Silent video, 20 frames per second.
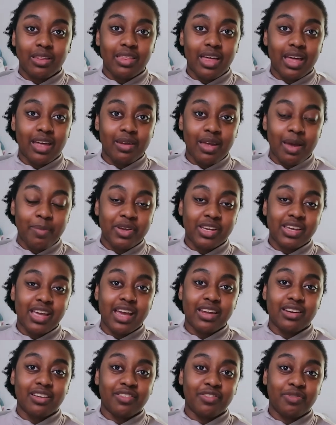that EPIK
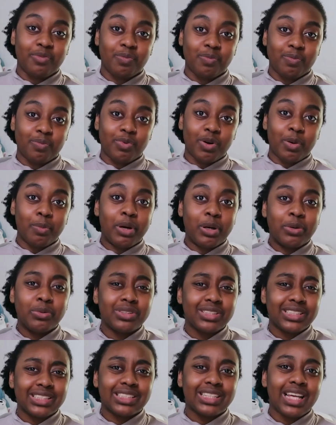kind of
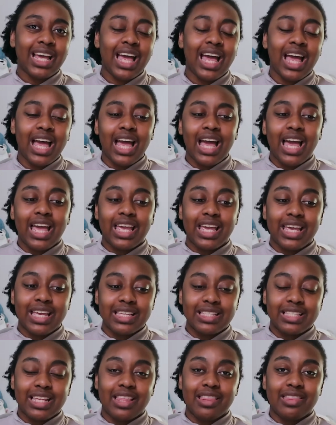promotes,
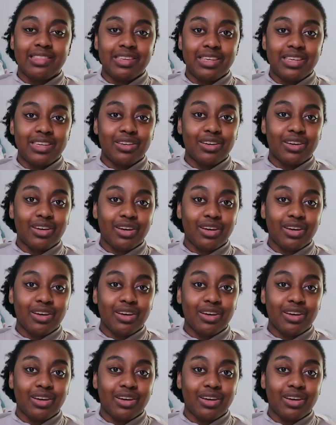is the